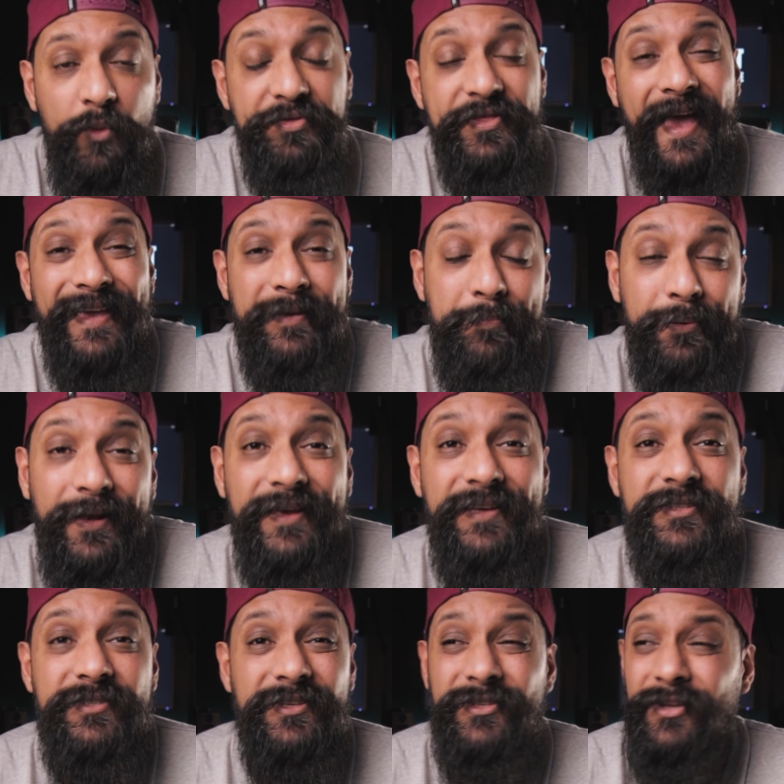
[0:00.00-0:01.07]
With that in
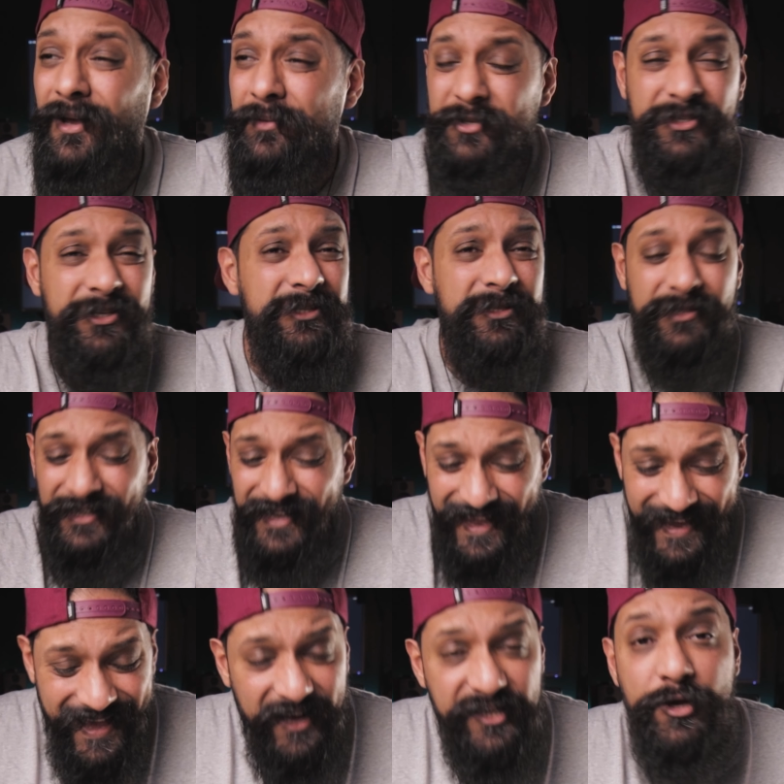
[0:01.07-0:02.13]
place, it's time to just
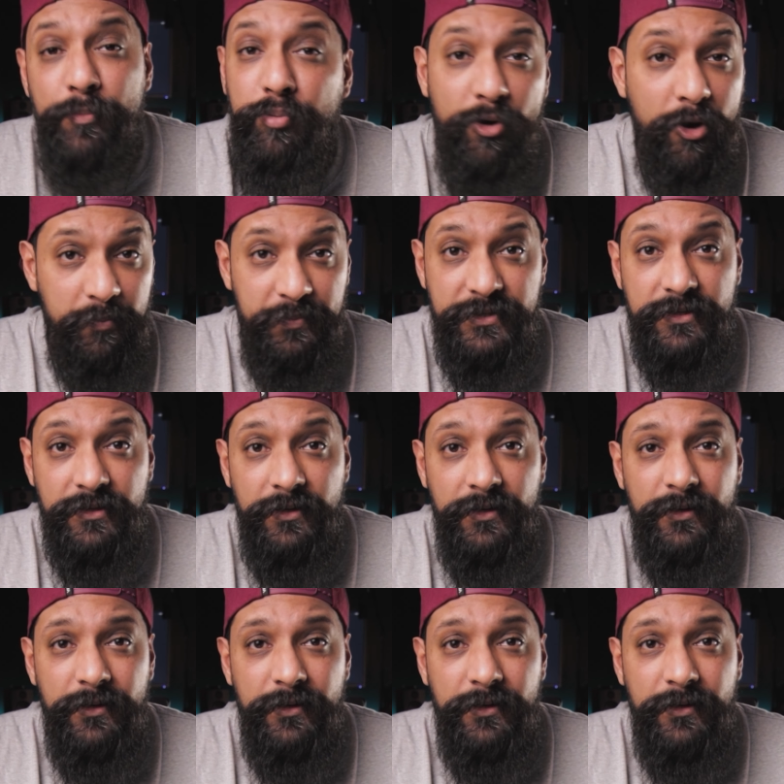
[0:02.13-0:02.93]
lay out your props.